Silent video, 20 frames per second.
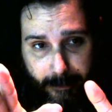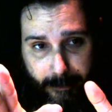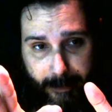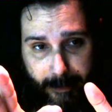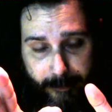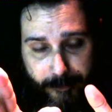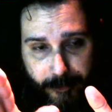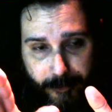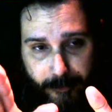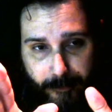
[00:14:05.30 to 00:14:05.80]

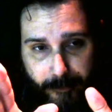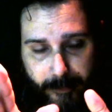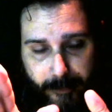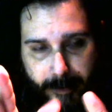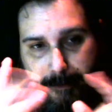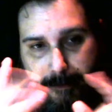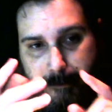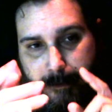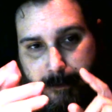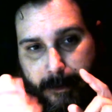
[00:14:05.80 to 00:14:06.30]
intro
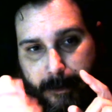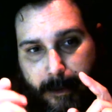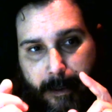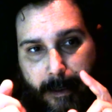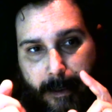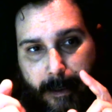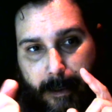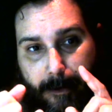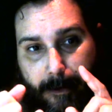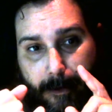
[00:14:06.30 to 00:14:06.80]
this.
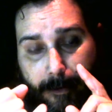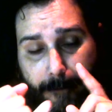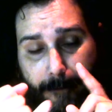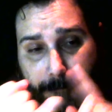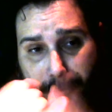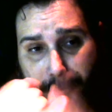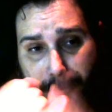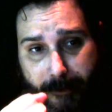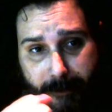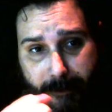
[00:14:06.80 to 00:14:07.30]
The
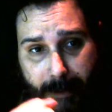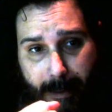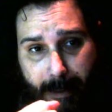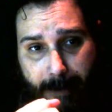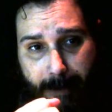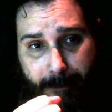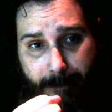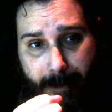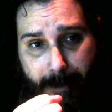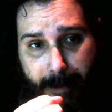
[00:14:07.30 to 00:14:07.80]
first
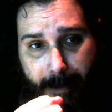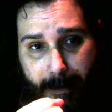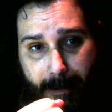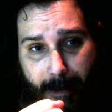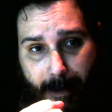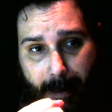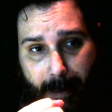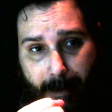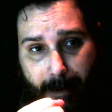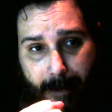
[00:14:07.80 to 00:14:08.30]
time that
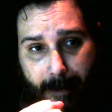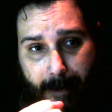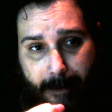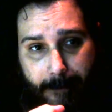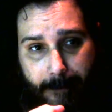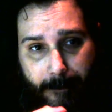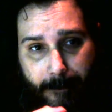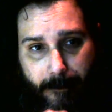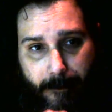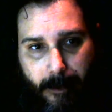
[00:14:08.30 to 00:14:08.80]
I
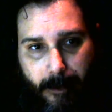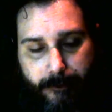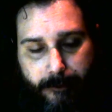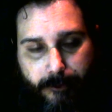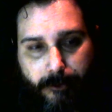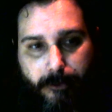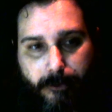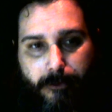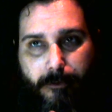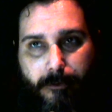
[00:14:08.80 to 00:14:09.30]
came
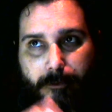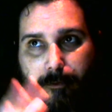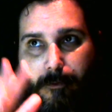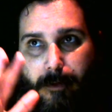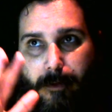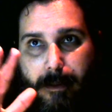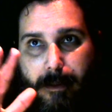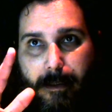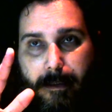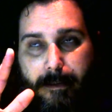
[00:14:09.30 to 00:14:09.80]
across you
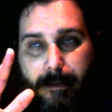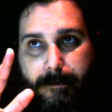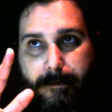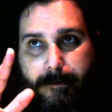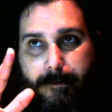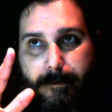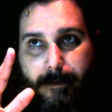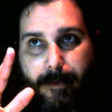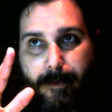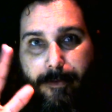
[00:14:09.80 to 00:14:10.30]

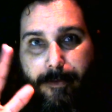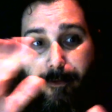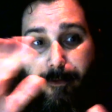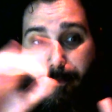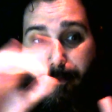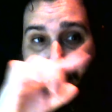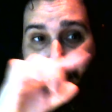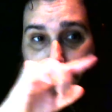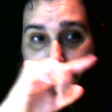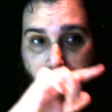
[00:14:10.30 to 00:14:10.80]
was
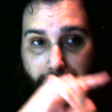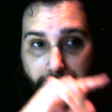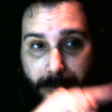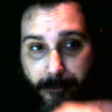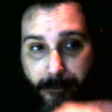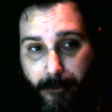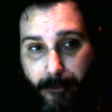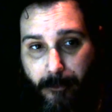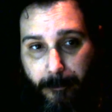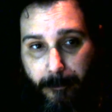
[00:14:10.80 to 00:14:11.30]
through the
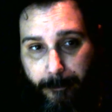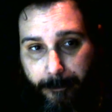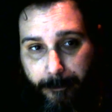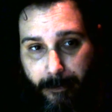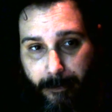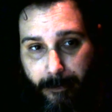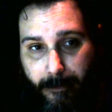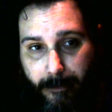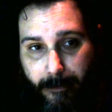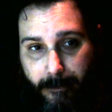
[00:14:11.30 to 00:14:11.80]
group
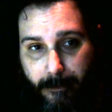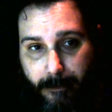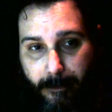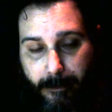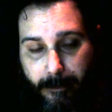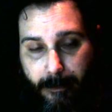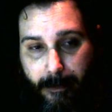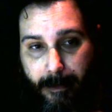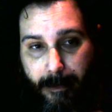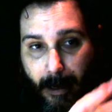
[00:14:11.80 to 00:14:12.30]

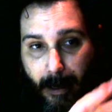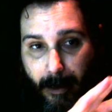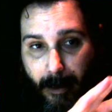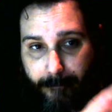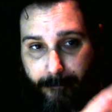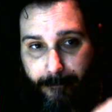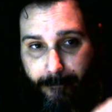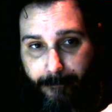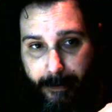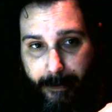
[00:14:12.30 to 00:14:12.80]

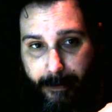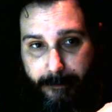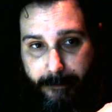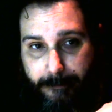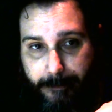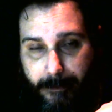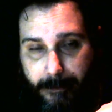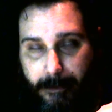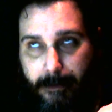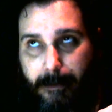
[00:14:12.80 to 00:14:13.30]
on
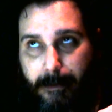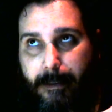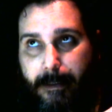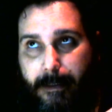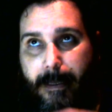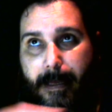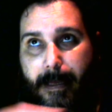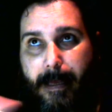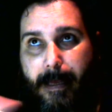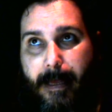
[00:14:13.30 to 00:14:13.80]
Facebook,
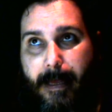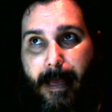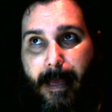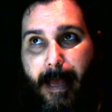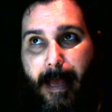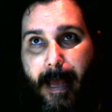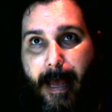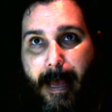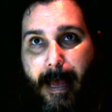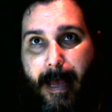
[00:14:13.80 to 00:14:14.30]

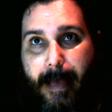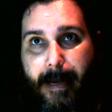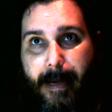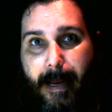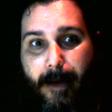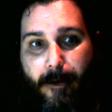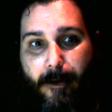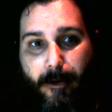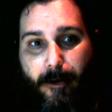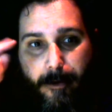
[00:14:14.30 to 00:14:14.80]
and
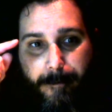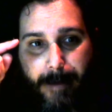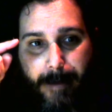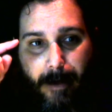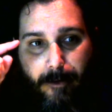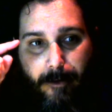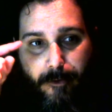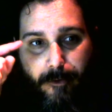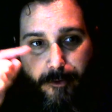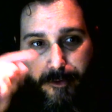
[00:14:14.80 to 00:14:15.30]
I heard
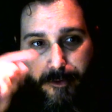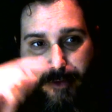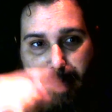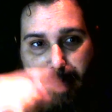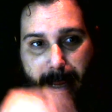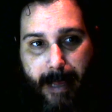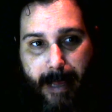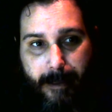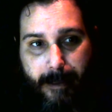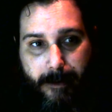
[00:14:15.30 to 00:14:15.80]
about your
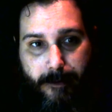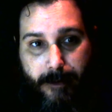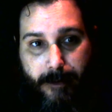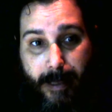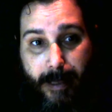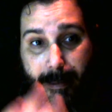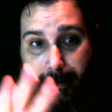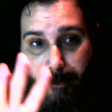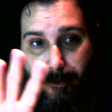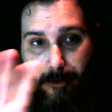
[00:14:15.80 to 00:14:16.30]
challenge.
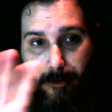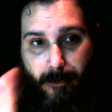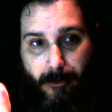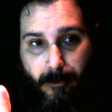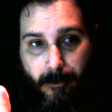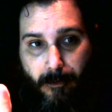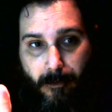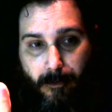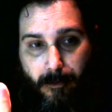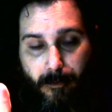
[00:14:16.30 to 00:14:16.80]
I didn't
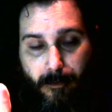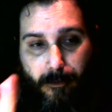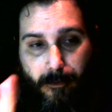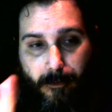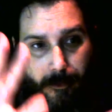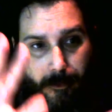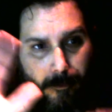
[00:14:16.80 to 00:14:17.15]
know who you